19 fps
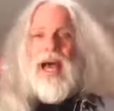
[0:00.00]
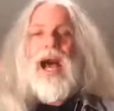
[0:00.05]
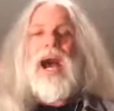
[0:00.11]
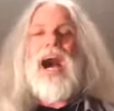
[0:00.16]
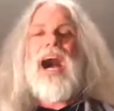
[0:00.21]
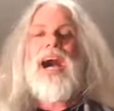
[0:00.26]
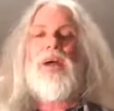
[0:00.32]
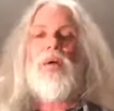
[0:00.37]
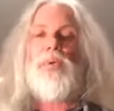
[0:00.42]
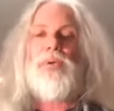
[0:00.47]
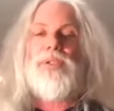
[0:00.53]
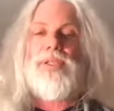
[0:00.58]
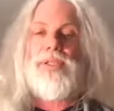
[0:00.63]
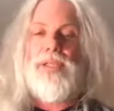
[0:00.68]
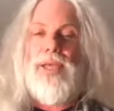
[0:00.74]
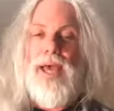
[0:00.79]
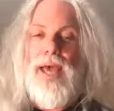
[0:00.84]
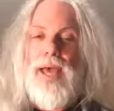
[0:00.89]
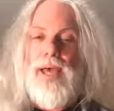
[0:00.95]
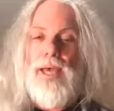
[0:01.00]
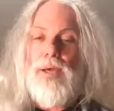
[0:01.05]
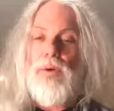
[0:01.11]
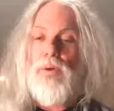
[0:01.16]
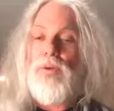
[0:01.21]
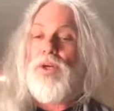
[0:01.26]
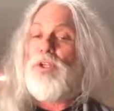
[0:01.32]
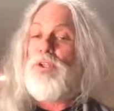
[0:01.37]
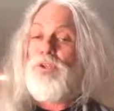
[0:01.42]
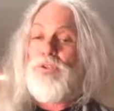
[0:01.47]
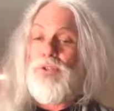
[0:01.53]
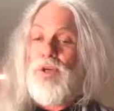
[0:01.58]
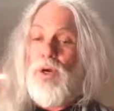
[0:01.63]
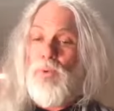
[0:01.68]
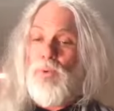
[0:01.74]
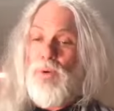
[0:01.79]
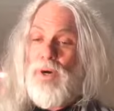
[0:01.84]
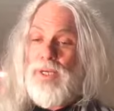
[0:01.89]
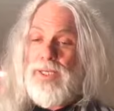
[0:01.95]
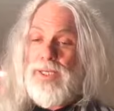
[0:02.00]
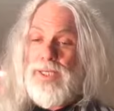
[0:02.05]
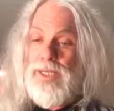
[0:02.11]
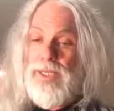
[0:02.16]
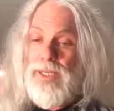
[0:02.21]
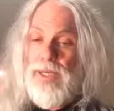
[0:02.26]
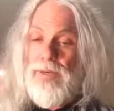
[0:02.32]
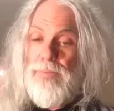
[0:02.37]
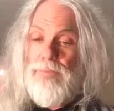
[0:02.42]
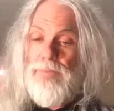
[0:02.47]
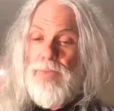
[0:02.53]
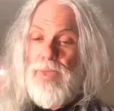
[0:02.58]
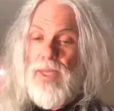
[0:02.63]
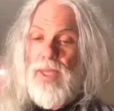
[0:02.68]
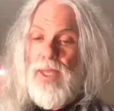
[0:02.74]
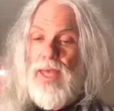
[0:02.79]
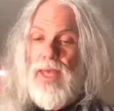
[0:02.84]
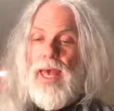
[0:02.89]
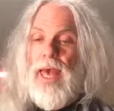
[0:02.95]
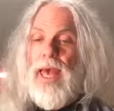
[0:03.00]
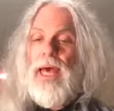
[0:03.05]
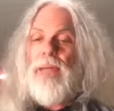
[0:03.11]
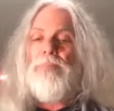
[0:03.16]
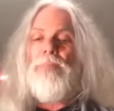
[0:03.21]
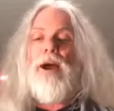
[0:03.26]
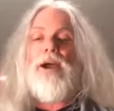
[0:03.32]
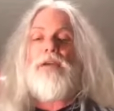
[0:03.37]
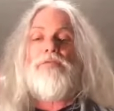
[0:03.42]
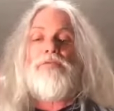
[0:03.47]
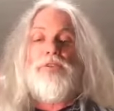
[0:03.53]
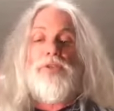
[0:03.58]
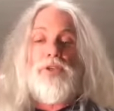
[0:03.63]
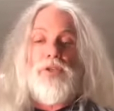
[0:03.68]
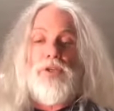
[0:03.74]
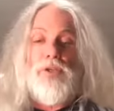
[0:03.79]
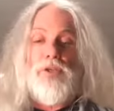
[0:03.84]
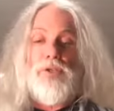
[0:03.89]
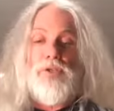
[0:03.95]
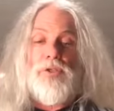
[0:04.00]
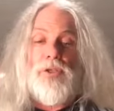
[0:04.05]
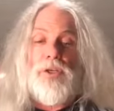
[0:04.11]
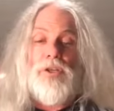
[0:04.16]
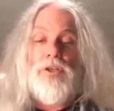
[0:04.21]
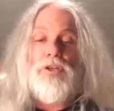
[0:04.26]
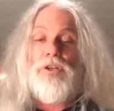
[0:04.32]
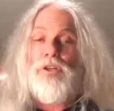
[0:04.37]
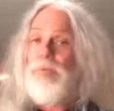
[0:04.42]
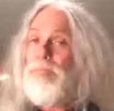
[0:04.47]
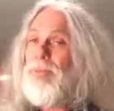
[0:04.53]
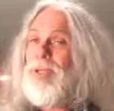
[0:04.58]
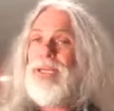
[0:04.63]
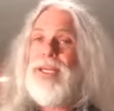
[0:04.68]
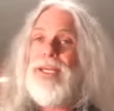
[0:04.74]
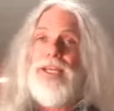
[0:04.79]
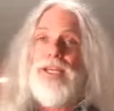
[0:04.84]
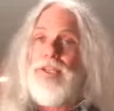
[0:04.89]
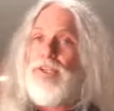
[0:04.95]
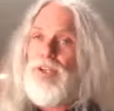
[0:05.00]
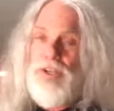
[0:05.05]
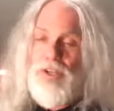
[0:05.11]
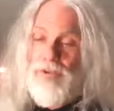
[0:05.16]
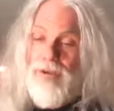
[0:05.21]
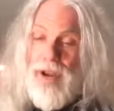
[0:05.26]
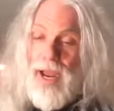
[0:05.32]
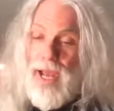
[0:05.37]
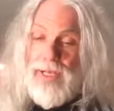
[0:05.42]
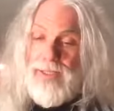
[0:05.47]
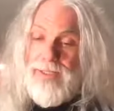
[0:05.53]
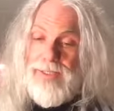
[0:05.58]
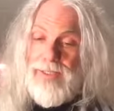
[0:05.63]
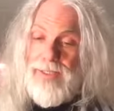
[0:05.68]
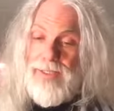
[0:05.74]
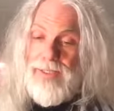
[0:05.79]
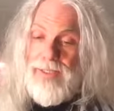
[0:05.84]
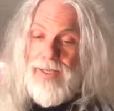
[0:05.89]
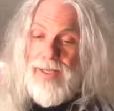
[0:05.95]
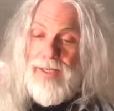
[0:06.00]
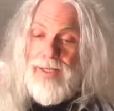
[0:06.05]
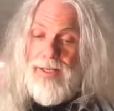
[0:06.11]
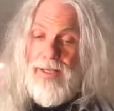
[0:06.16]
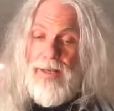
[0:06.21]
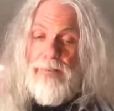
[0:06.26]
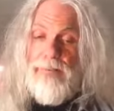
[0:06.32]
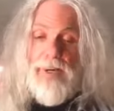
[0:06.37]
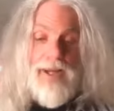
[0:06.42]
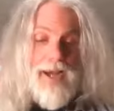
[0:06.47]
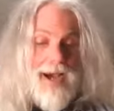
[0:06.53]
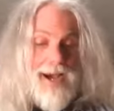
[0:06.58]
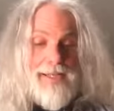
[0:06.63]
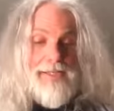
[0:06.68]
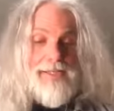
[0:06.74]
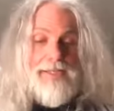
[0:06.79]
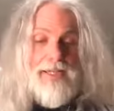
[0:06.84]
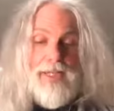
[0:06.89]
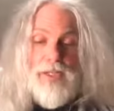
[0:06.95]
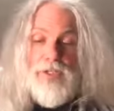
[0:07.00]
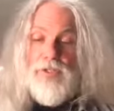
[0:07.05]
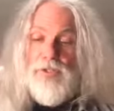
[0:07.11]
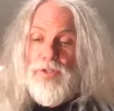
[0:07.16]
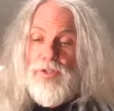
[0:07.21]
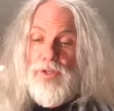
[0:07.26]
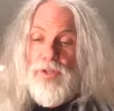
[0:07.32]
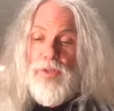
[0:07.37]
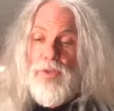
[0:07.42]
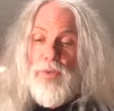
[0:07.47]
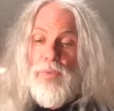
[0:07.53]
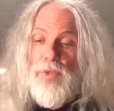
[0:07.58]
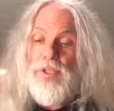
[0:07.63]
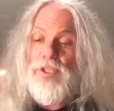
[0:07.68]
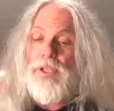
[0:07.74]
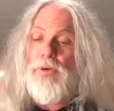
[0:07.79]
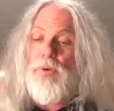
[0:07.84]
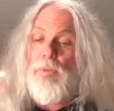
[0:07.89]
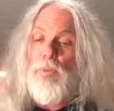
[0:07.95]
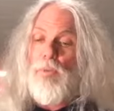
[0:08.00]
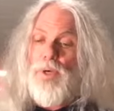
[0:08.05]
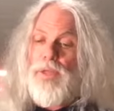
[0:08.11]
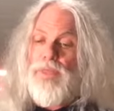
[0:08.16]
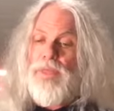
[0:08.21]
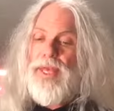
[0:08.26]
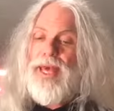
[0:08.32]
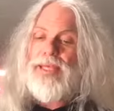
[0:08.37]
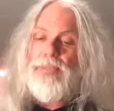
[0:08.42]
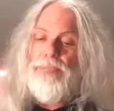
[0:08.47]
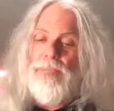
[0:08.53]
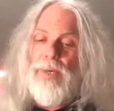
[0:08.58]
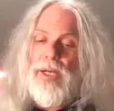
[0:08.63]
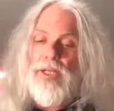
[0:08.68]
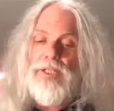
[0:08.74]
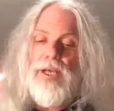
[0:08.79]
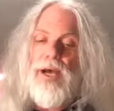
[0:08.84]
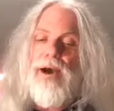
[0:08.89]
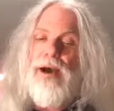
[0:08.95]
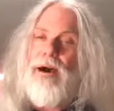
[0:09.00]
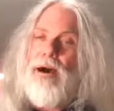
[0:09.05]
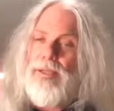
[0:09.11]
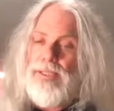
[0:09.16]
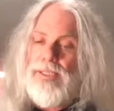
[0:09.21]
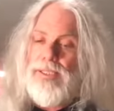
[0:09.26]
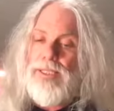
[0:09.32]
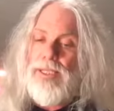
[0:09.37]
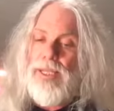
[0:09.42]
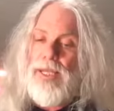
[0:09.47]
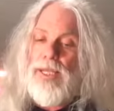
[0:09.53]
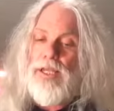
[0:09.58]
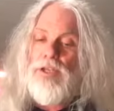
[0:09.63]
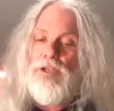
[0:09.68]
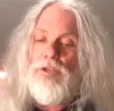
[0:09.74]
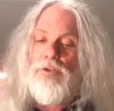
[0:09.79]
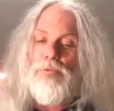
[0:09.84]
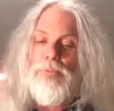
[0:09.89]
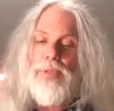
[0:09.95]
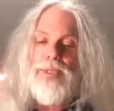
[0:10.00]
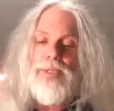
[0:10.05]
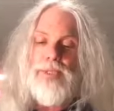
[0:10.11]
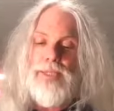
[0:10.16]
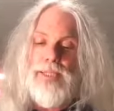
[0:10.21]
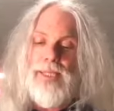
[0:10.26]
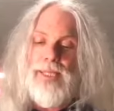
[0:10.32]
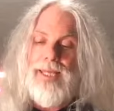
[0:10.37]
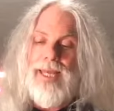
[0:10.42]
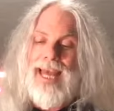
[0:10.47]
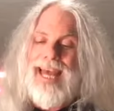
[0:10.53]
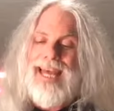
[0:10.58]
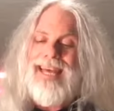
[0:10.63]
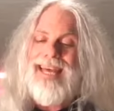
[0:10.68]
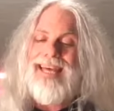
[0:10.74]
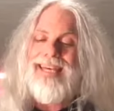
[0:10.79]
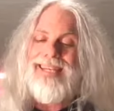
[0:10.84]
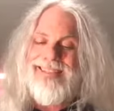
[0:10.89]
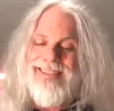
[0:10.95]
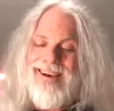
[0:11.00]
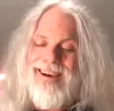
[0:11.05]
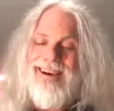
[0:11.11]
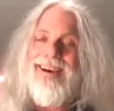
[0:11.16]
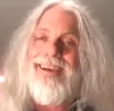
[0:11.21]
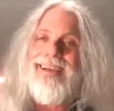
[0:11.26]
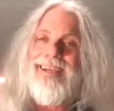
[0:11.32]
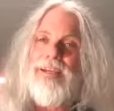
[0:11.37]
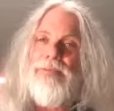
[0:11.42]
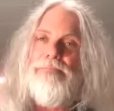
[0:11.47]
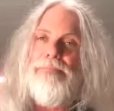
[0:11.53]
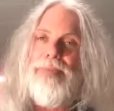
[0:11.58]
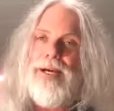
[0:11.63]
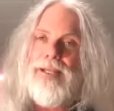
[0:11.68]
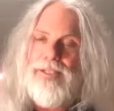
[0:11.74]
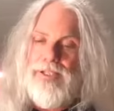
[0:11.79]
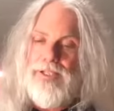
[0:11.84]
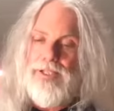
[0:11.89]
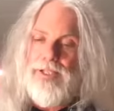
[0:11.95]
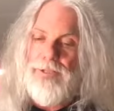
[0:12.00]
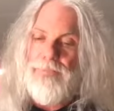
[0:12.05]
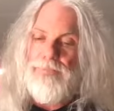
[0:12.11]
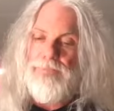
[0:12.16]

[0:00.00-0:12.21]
I will say what you don't want to hear. And my views could be incorrect. But I seek truth with as much honesty and humility as I can muster.